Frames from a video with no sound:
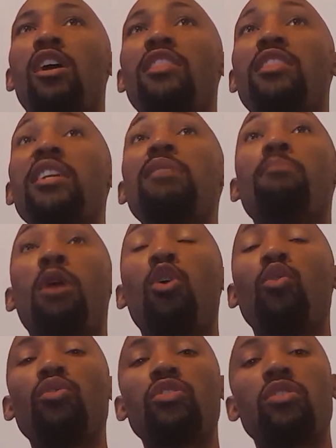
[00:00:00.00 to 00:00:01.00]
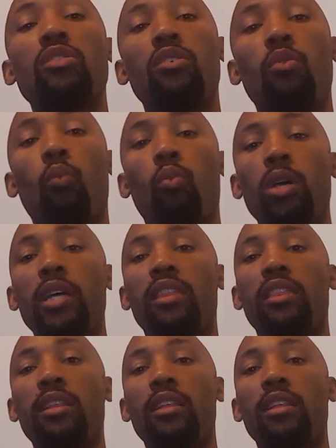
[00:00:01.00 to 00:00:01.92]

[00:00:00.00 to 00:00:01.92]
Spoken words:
the most with